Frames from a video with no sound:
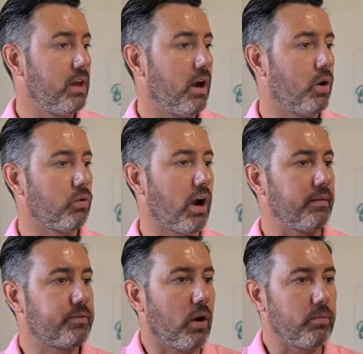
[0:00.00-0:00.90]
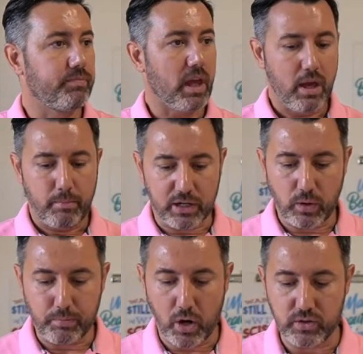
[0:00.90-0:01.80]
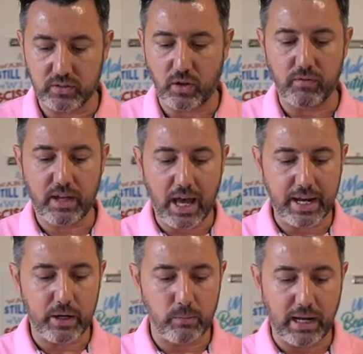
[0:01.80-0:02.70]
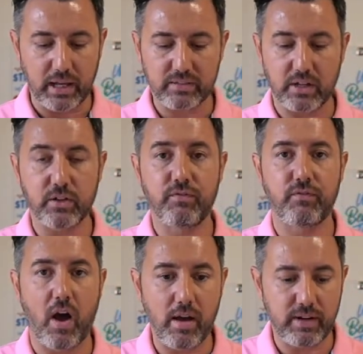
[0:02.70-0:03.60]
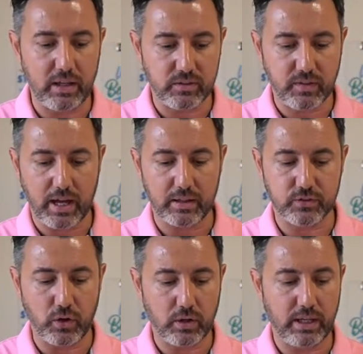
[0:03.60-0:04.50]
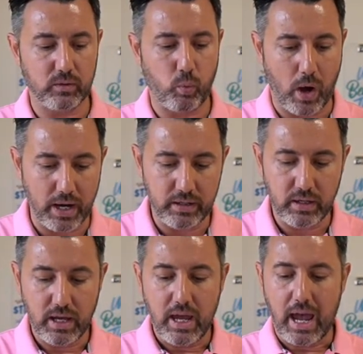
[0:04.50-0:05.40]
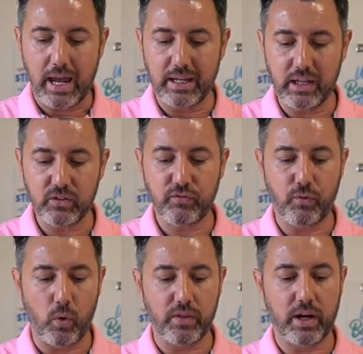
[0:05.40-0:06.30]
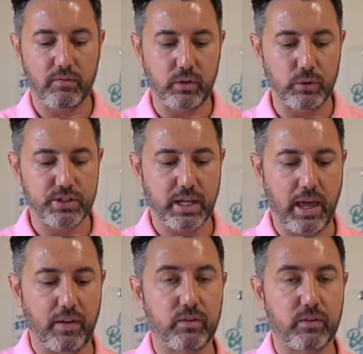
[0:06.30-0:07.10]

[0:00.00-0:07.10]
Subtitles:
All right, so back to our project. So I've cut out all my layers. Now I did 5 layers of cardstock. Here's 1, and here's 4 that I've glued together.